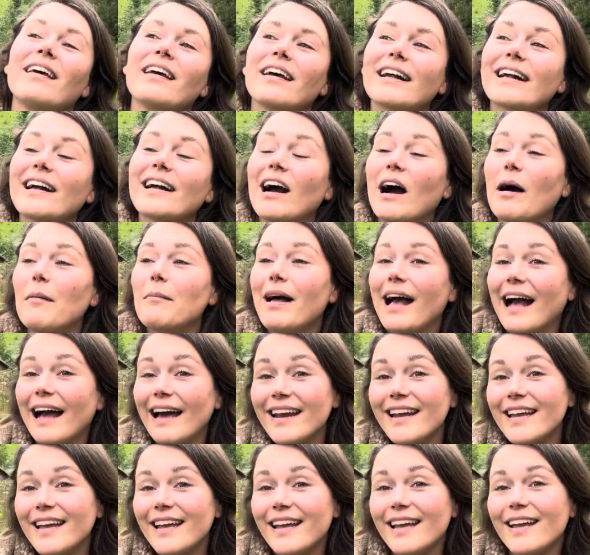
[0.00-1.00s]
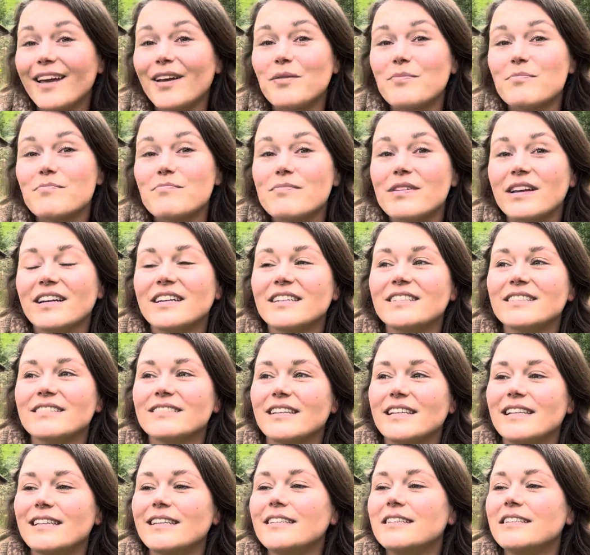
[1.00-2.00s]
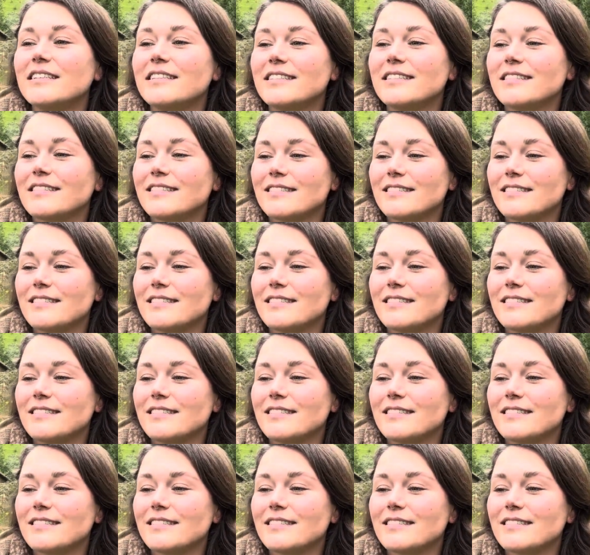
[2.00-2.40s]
come at him, because he is